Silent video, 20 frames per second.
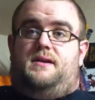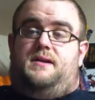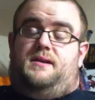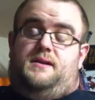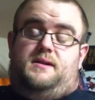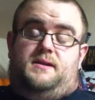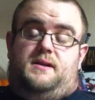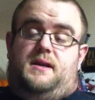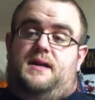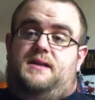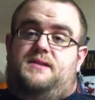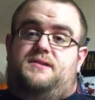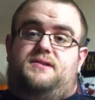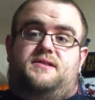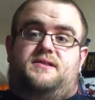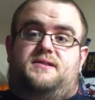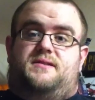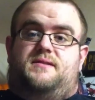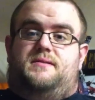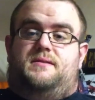And
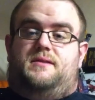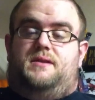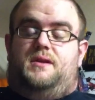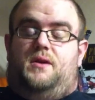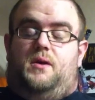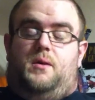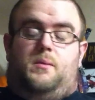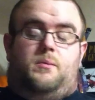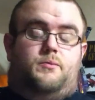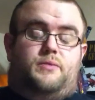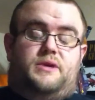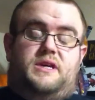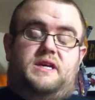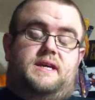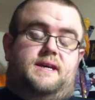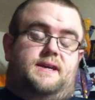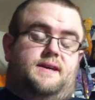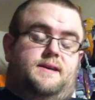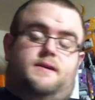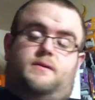that's
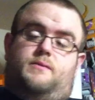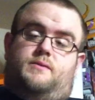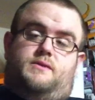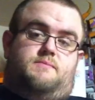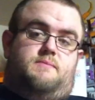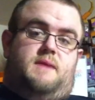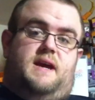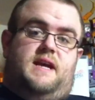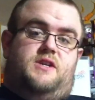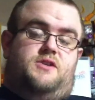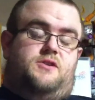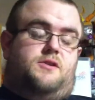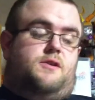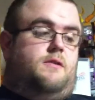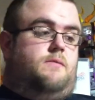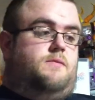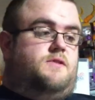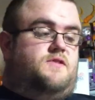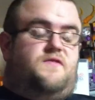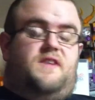big. It was major.
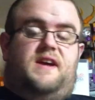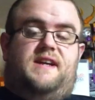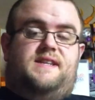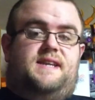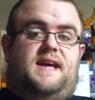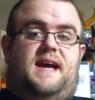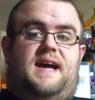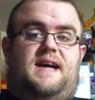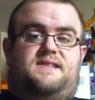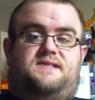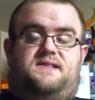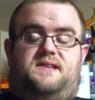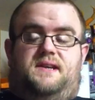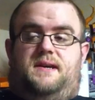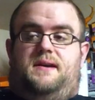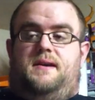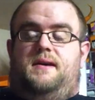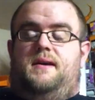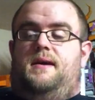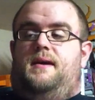It was
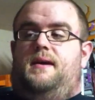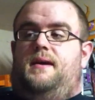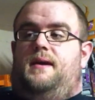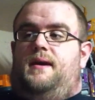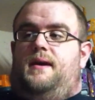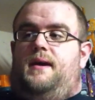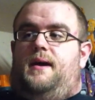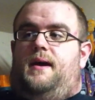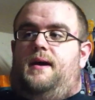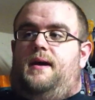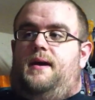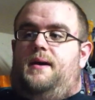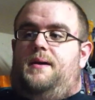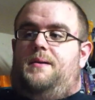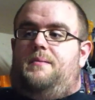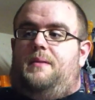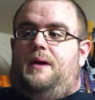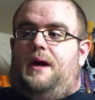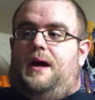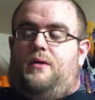fantastic.
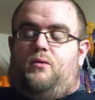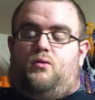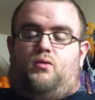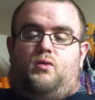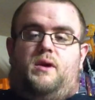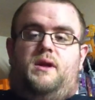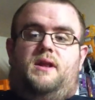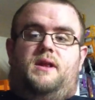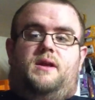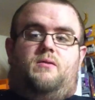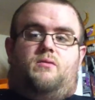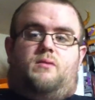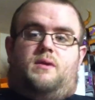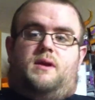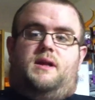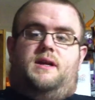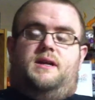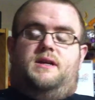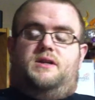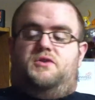I really,
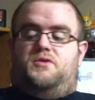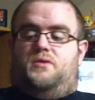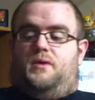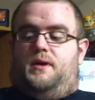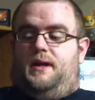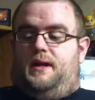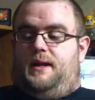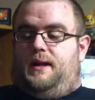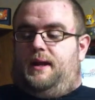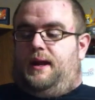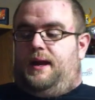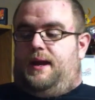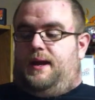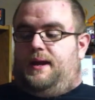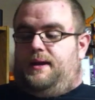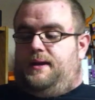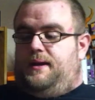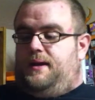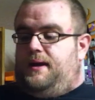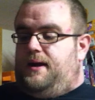really enjoyed it,
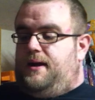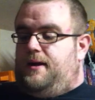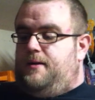and